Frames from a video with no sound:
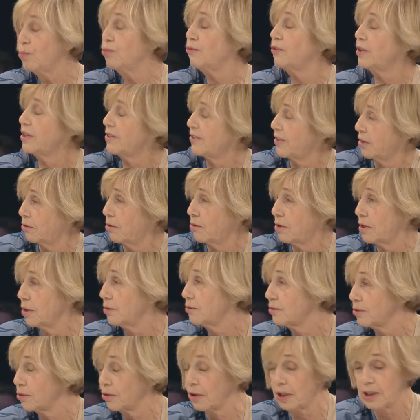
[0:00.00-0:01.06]
we
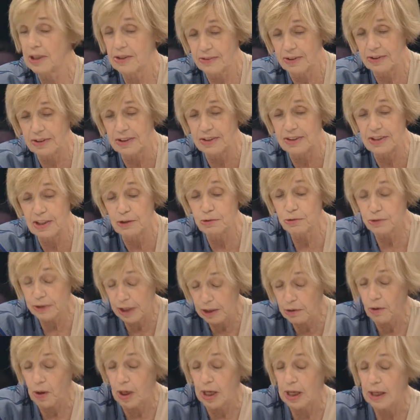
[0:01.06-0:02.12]
created
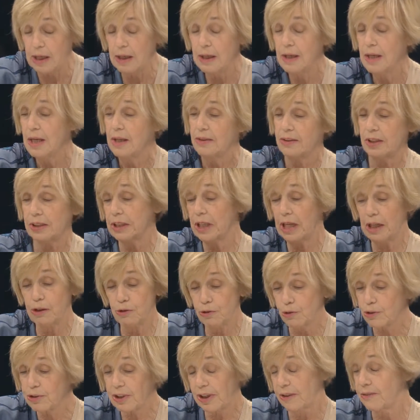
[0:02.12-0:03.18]
places where
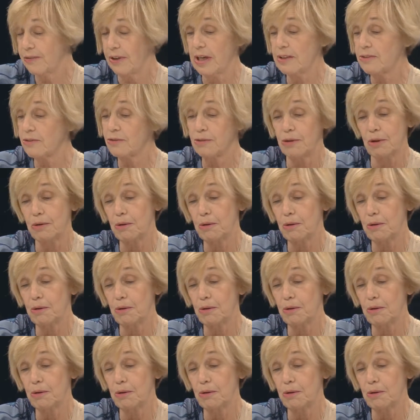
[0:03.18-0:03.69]
we